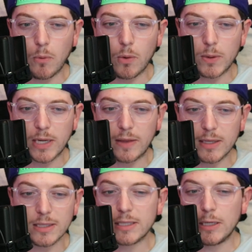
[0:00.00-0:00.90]
which I think
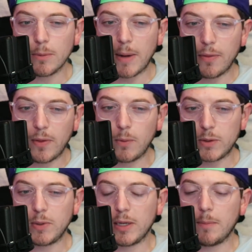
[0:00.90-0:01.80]
is this near-bound thing,
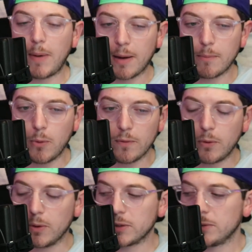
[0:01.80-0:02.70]
which we can impact more, of
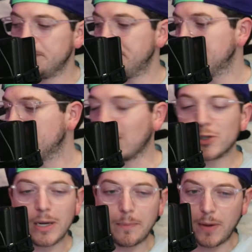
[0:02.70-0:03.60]
course. I'll
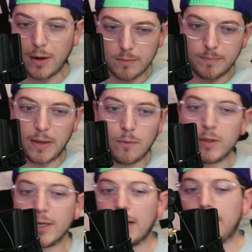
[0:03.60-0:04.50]
shut up there. Once I get on my